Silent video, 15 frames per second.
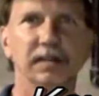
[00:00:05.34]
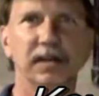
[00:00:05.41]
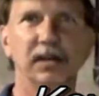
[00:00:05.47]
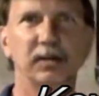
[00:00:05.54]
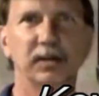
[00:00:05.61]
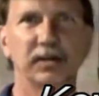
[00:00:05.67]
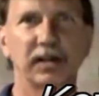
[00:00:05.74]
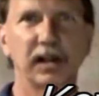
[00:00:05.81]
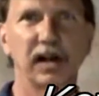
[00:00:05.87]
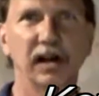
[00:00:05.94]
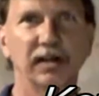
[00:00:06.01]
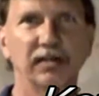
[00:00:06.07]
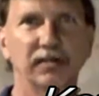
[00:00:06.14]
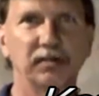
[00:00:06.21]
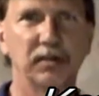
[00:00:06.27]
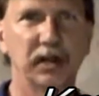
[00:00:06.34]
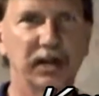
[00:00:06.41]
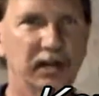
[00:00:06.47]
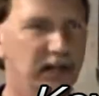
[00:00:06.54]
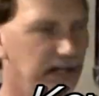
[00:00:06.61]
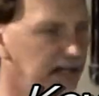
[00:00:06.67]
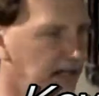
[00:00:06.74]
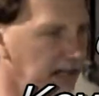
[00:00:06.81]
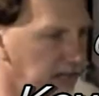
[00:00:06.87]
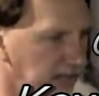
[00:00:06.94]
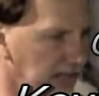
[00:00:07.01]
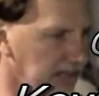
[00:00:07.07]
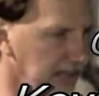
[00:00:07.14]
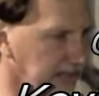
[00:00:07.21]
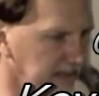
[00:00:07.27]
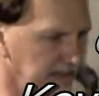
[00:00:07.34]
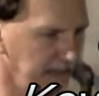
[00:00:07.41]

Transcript: I'm here with Clyde from Radon Done Right.